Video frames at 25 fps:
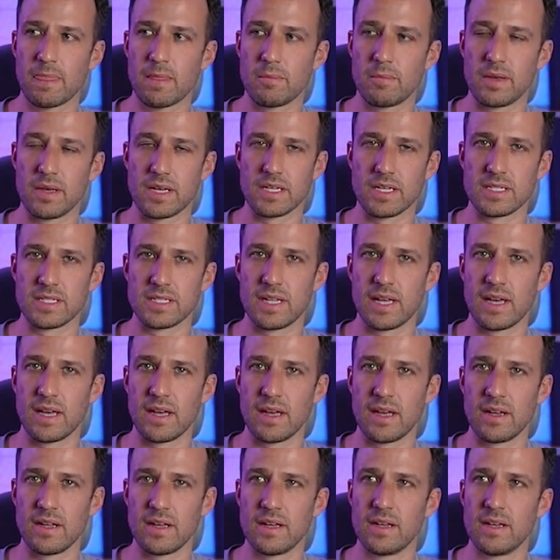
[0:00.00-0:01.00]
because
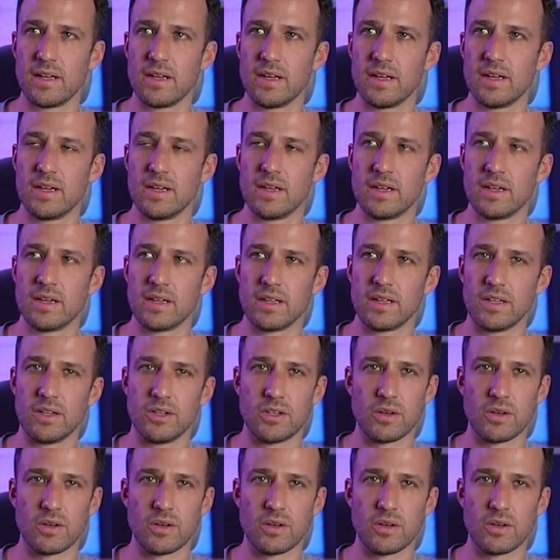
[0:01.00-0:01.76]
then you